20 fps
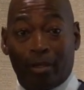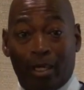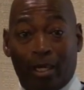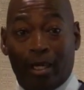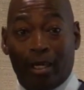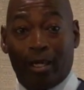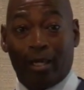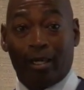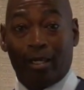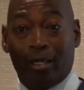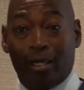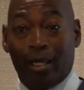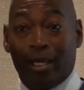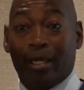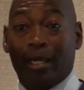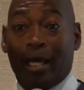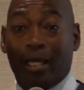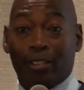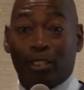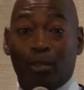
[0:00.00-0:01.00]
And it
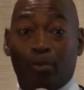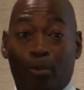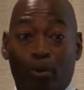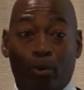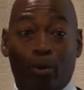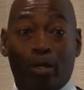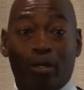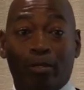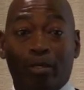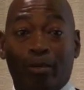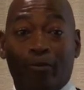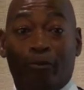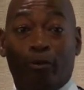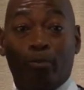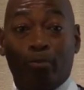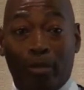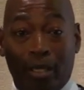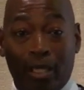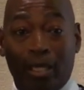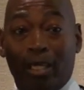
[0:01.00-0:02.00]
got to the point, for
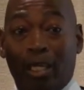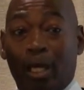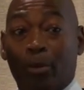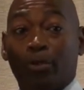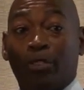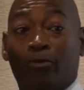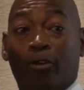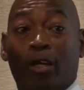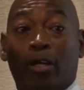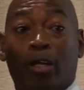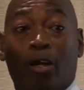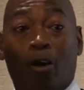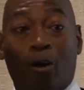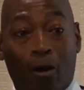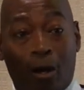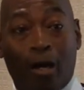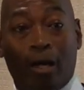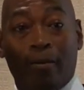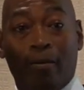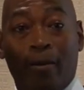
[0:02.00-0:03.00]
me, it was very
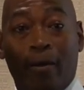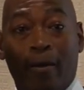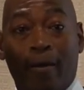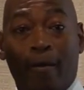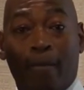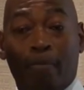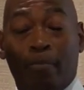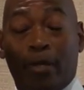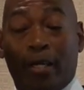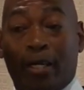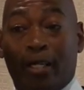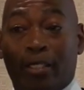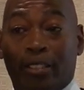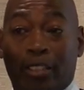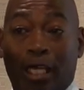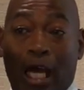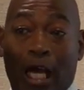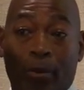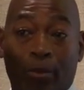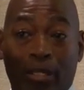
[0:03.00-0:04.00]
hard
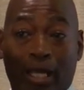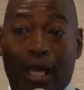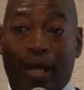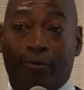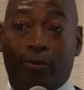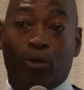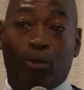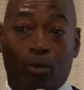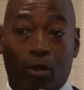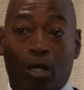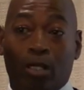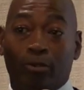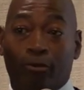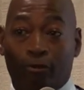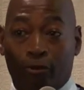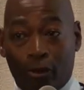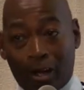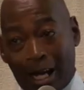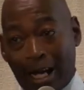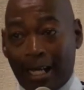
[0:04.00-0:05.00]
because I would have to, on
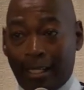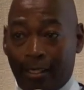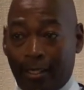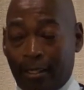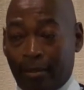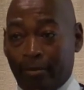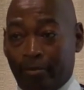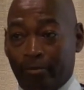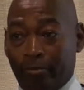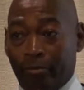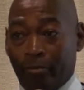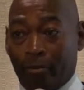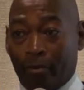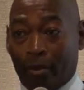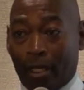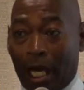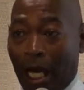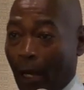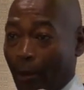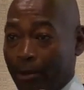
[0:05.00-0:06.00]
Friday,
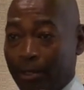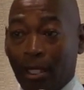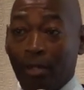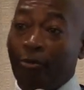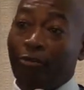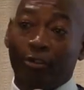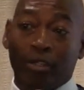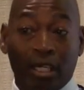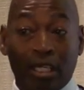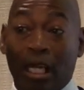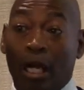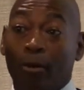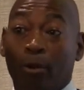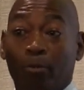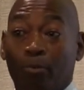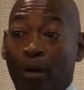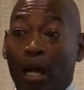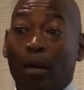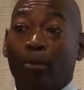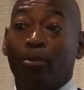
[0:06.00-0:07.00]
I will never forget, I
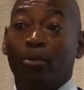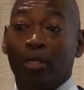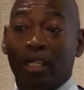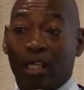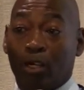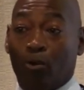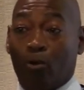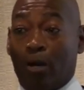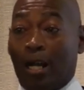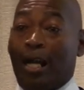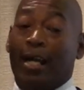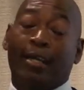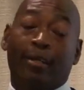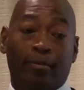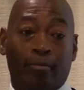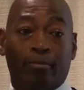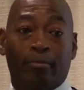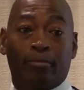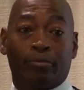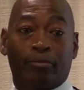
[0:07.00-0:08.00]
would probably cry
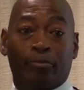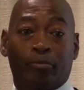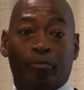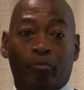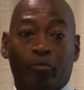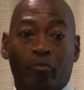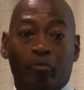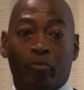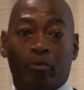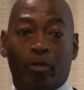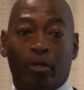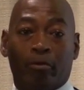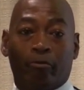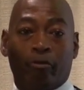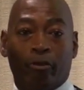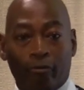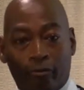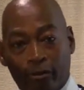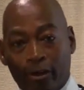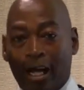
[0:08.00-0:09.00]

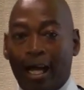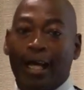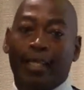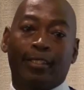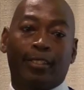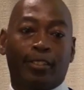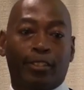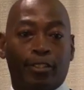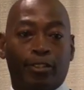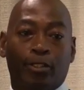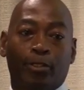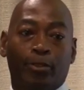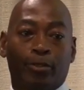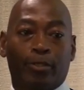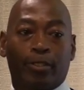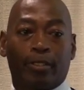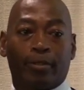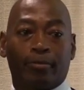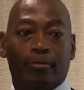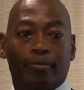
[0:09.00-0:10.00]
from Friday to
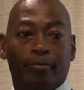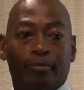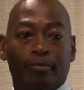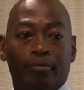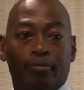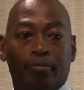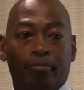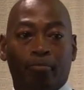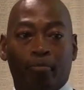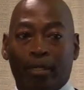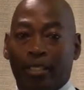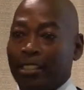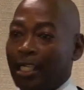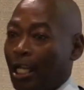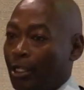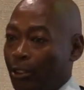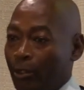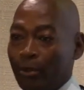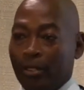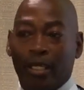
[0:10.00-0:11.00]
Tuesday because
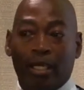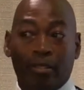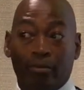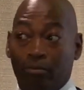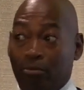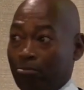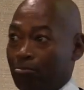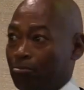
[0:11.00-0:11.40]
I knew that